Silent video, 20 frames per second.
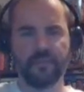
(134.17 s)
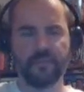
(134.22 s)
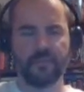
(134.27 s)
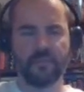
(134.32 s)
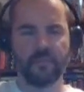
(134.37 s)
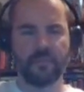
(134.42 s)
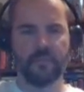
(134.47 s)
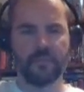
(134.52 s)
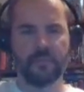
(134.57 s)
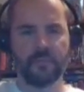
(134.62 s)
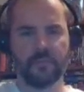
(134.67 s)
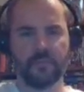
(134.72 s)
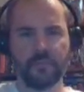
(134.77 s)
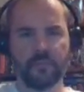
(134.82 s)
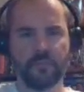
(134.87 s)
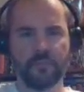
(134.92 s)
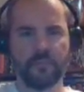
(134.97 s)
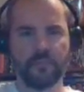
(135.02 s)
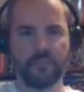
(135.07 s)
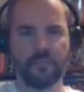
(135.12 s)

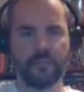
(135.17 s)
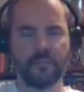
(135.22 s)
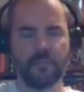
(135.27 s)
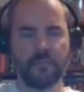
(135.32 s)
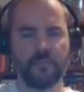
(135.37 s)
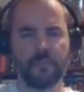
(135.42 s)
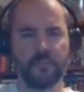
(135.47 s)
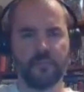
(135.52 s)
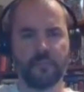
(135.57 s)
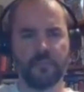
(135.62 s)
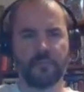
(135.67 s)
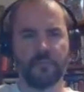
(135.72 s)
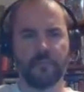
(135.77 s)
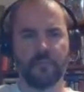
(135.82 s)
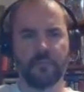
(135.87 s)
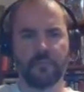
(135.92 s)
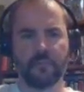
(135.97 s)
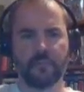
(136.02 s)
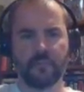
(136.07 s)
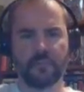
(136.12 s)

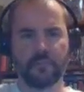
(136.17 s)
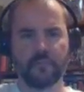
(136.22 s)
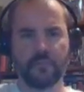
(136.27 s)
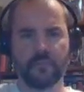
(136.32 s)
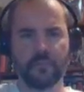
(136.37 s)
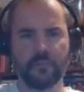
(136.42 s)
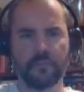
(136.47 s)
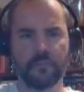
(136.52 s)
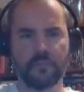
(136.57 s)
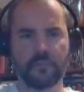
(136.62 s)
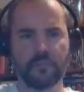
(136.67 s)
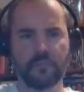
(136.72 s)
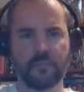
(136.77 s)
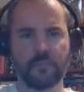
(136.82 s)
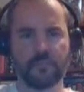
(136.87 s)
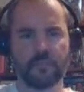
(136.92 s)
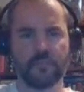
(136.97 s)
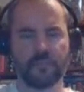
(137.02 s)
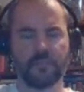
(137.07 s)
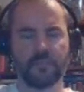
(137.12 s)

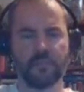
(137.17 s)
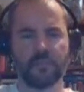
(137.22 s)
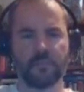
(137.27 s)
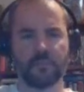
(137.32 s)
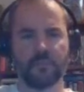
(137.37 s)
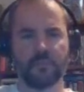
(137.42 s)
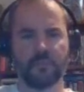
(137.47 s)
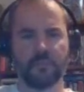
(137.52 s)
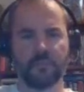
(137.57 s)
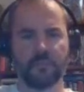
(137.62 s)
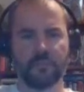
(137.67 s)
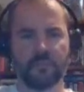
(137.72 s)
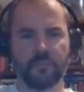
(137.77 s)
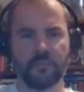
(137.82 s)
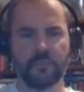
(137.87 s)
(silent)